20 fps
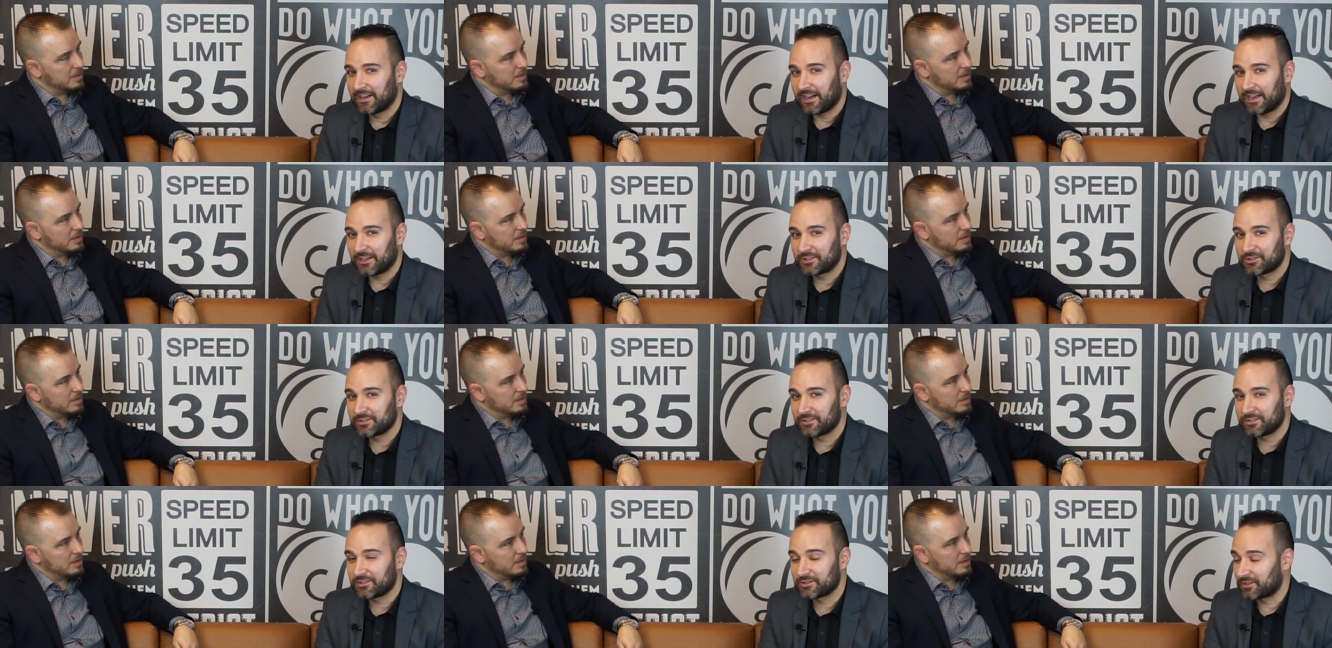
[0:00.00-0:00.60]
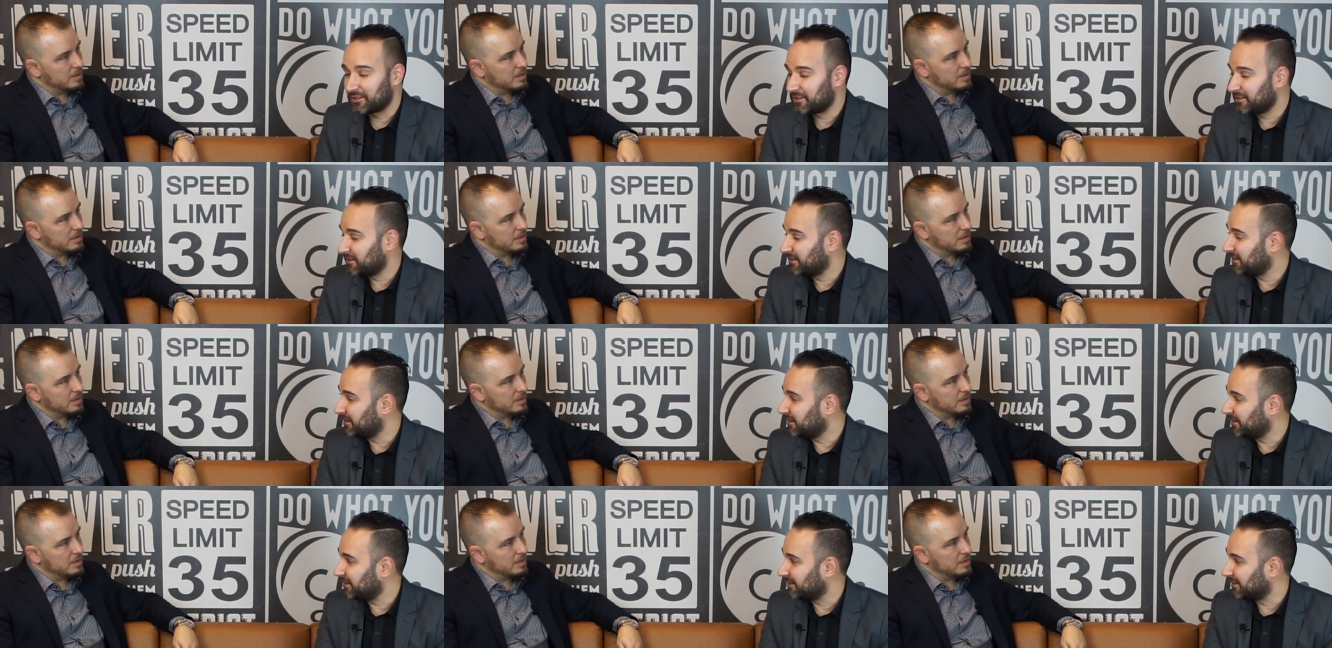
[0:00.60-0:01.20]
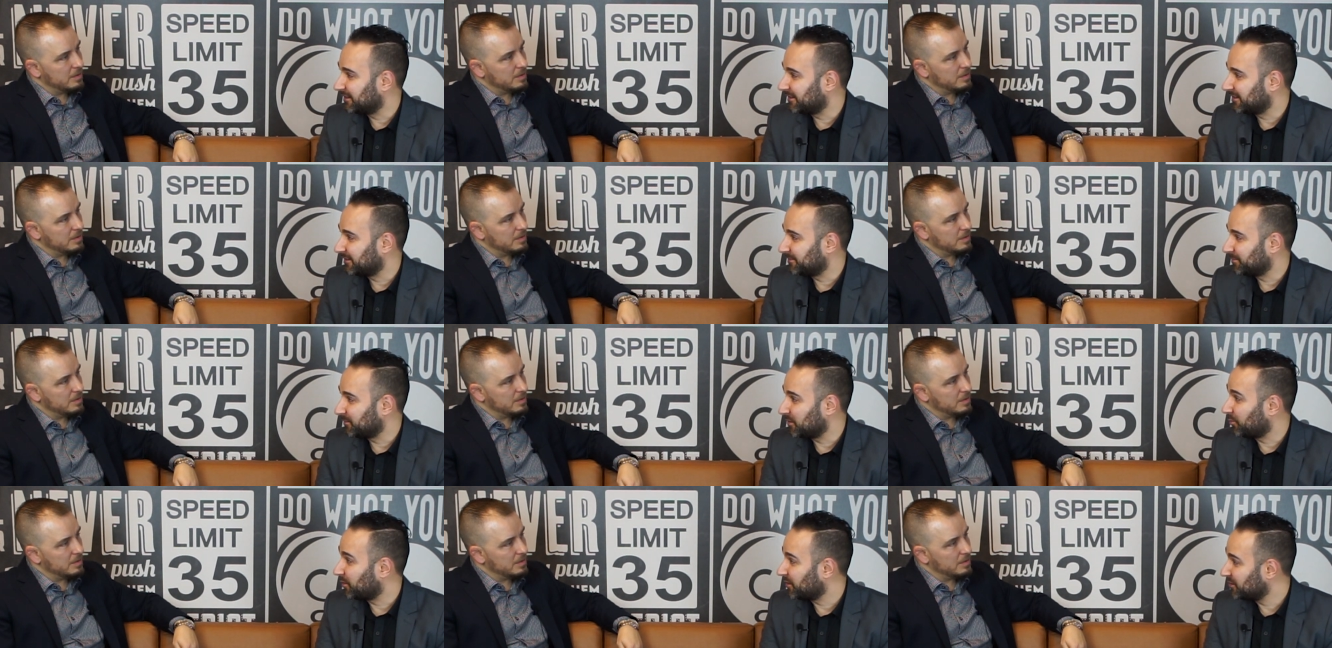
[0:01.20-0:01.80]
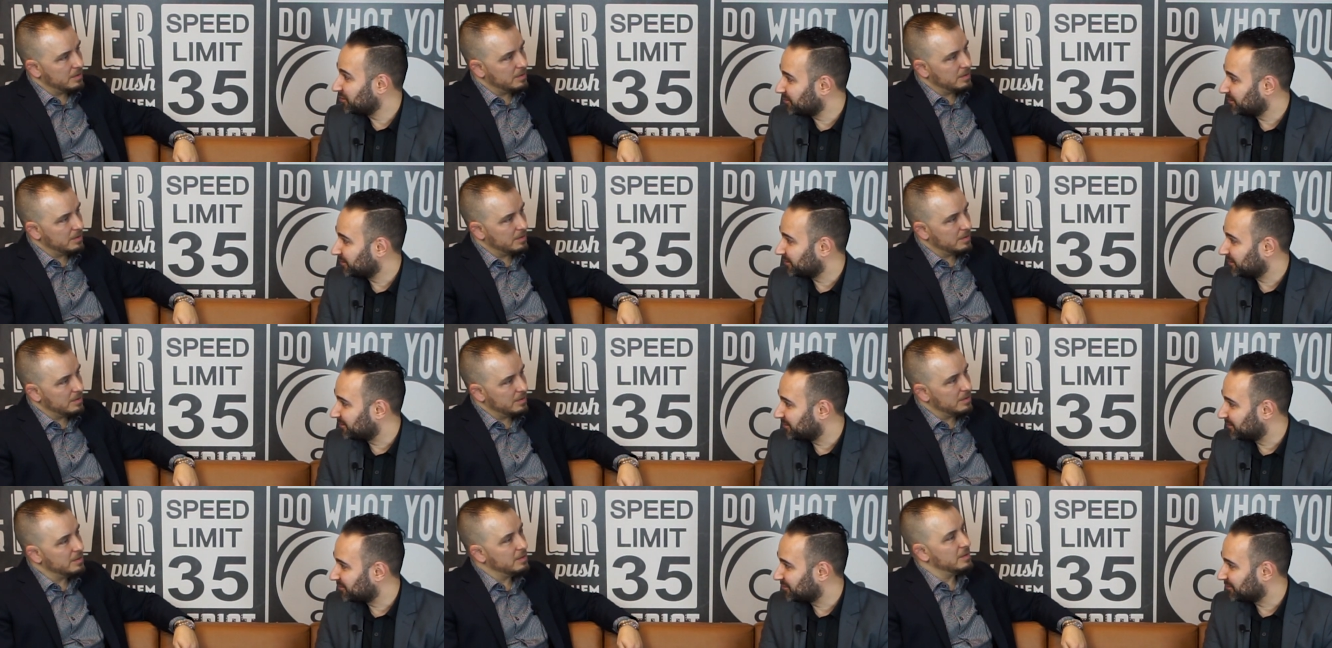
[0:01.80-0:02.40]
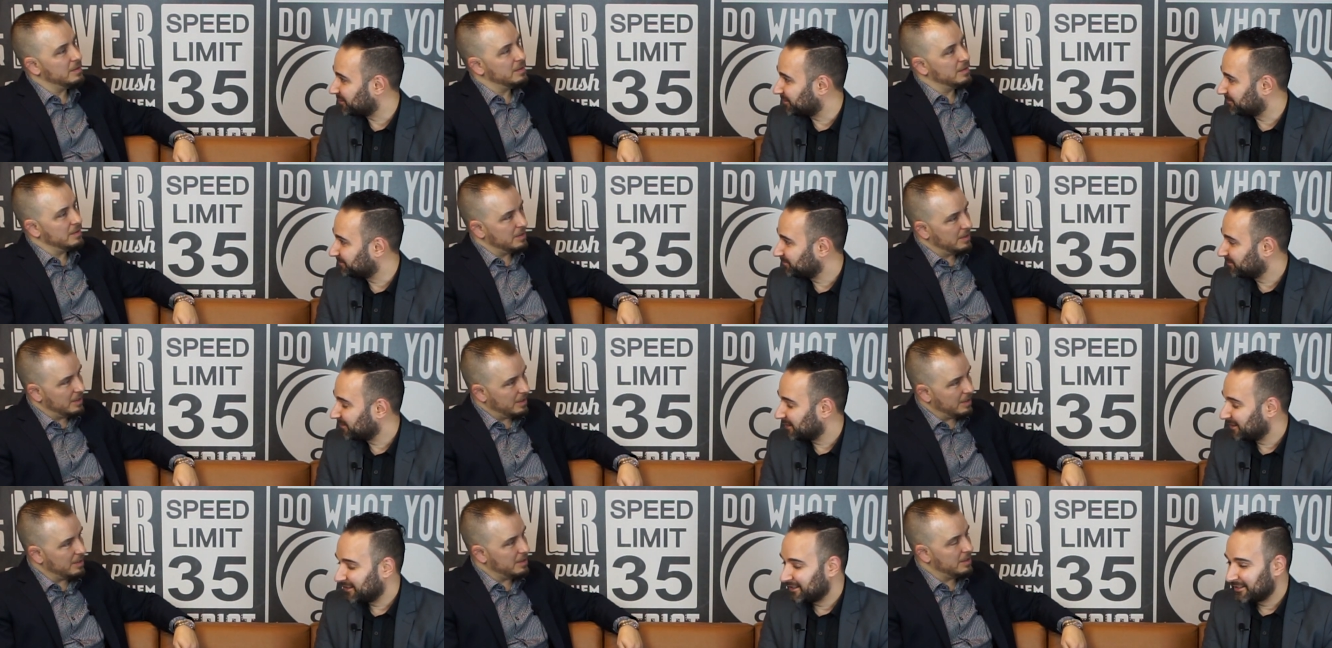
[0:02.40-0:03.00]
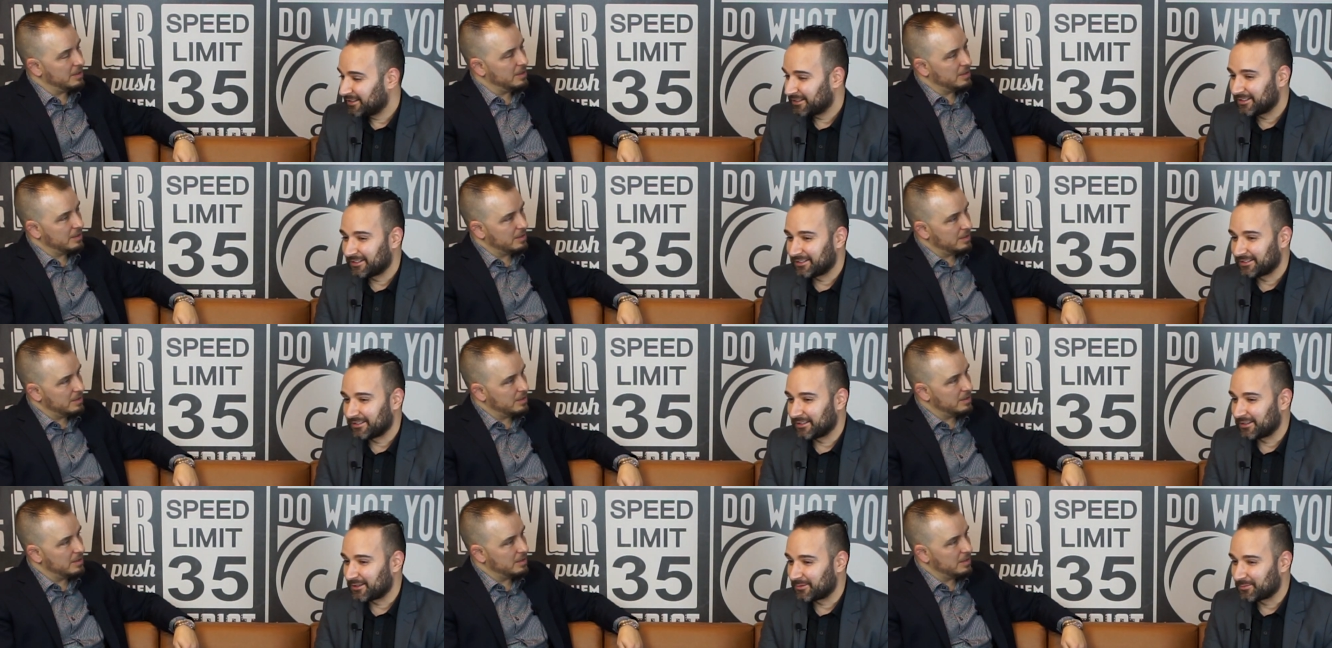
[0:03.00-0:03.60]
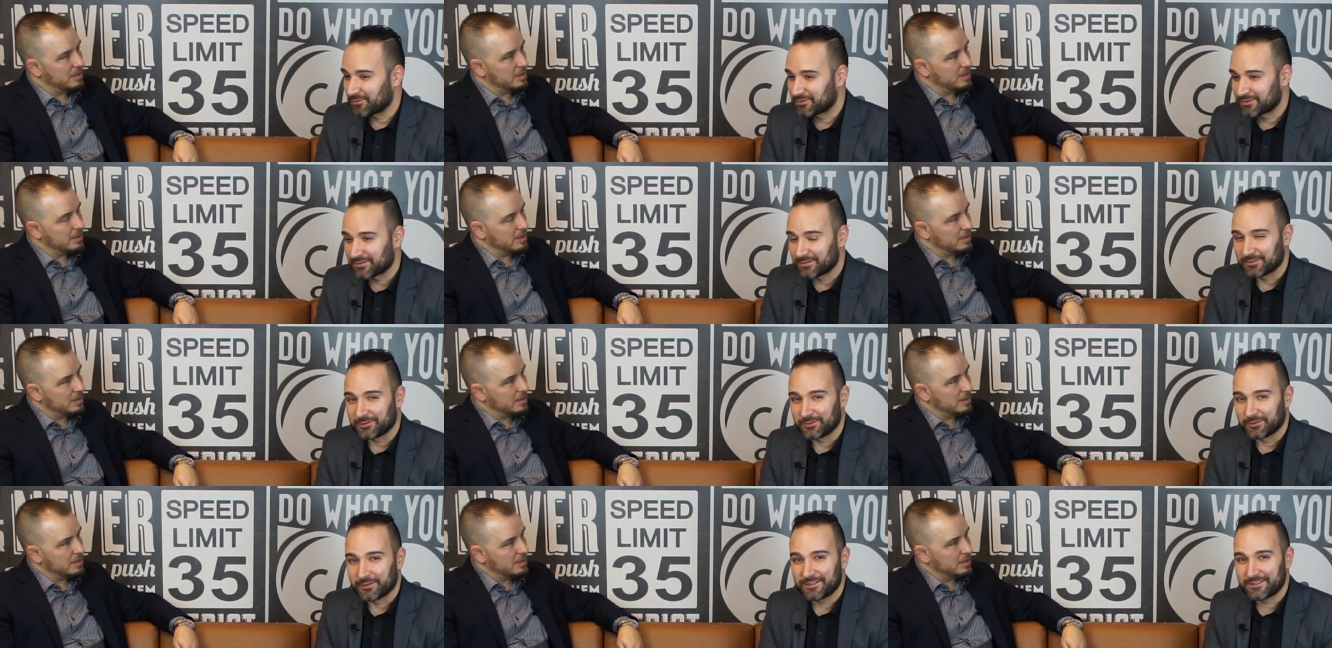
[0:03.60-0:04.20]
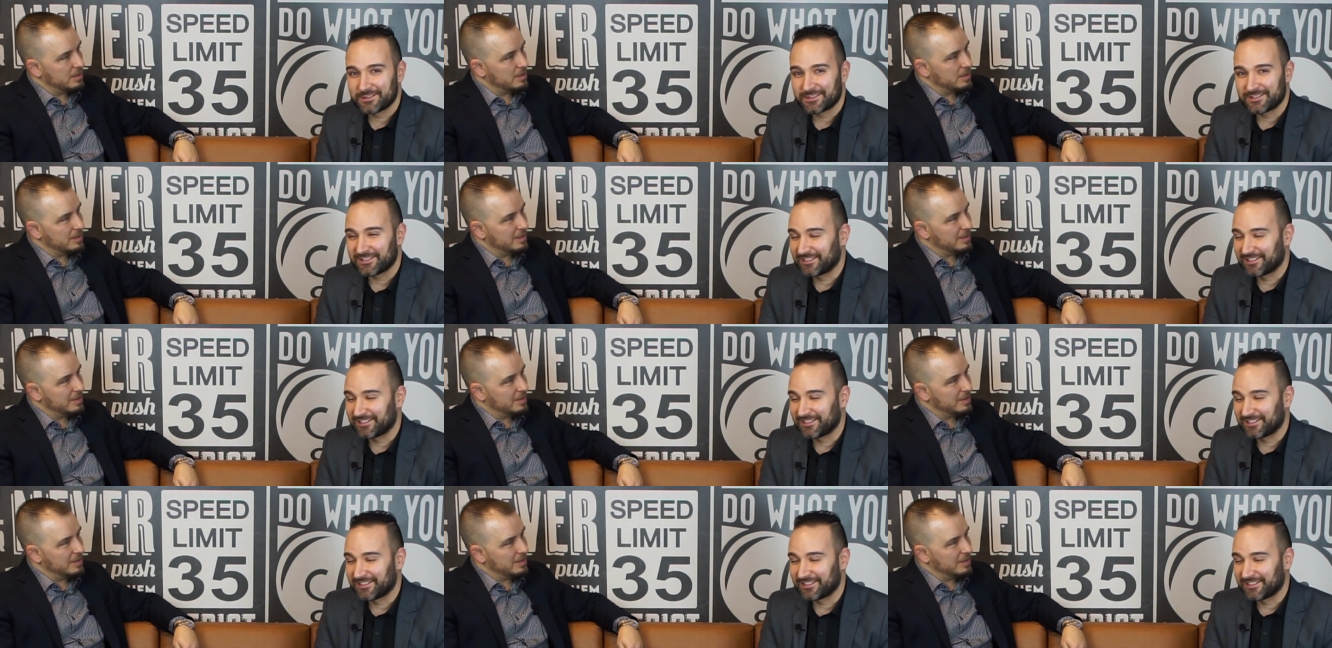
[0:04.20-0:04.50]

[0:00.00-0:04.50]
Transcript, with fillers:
Speaker 1: actually started in the um, restaurant industry. Uh, like most of the Greeks.